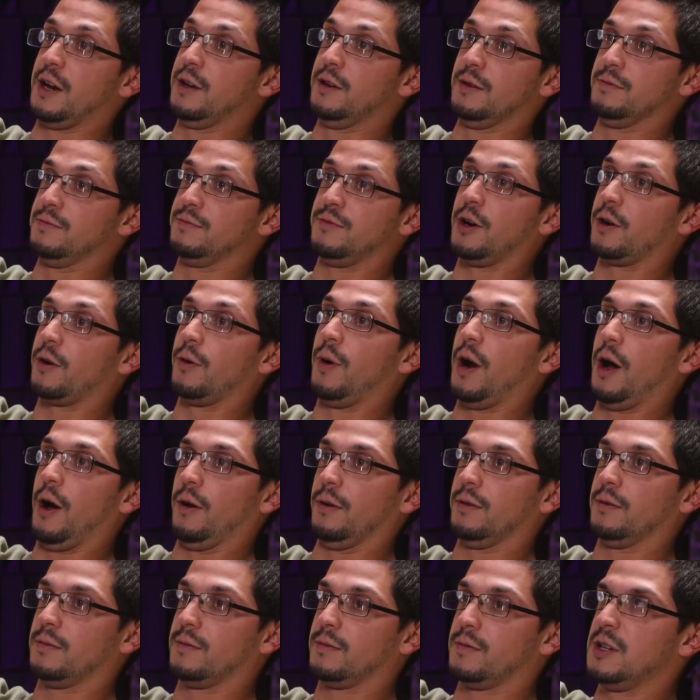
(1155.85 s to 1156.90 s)
I didn't fuck
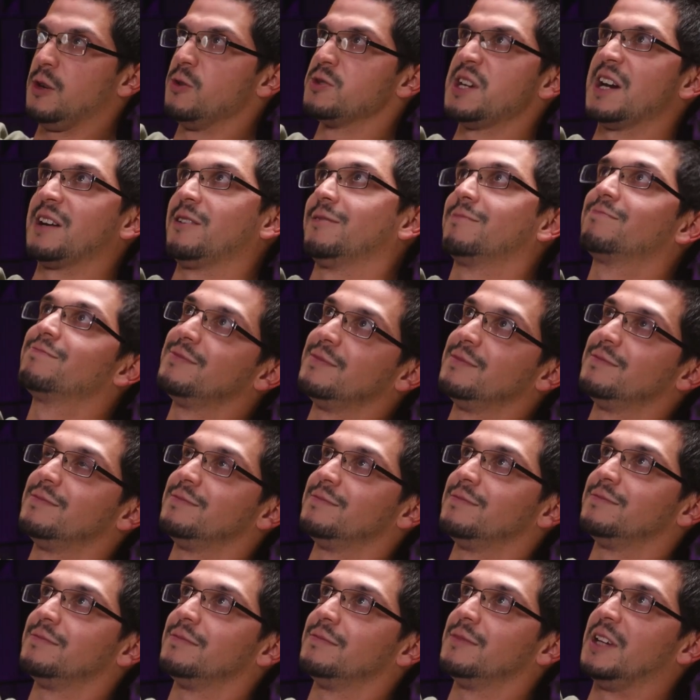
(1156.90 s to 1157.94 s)
around. It was like
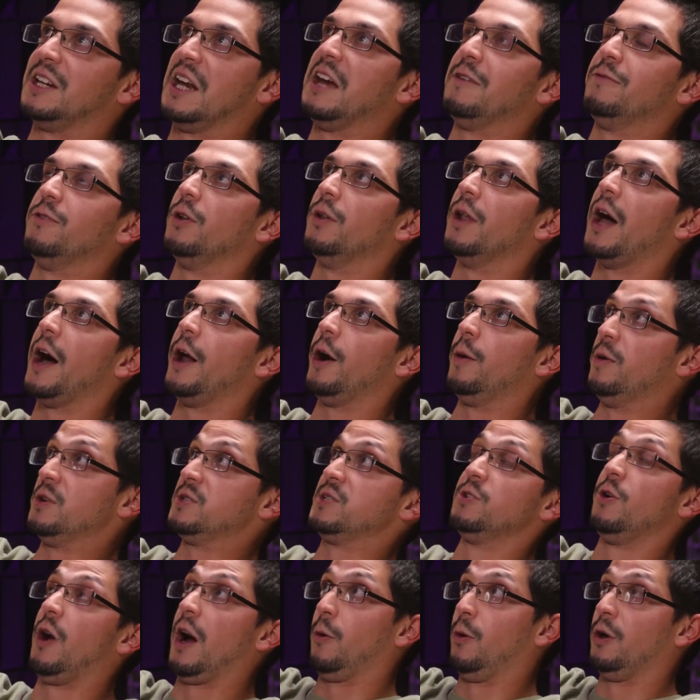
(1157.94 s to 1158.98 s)
an 8-foot ladder,
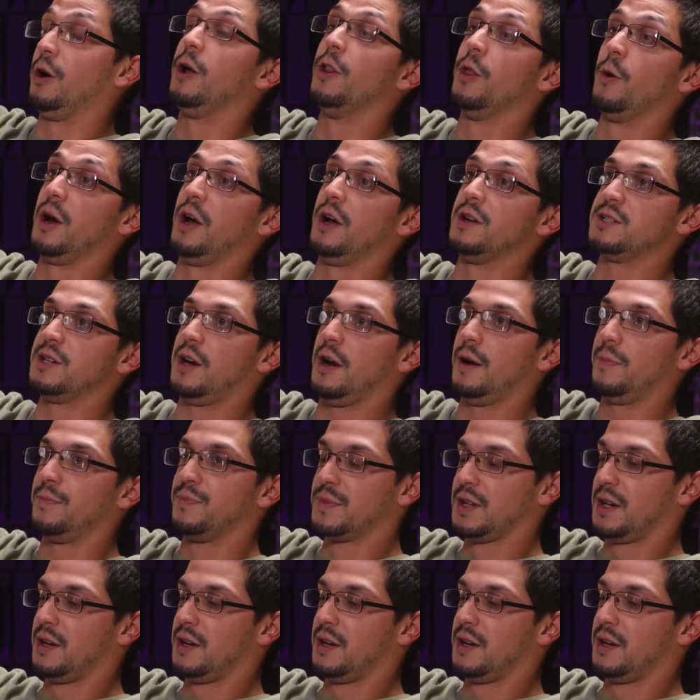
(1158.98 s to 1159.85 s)
but still, I went all the way on top.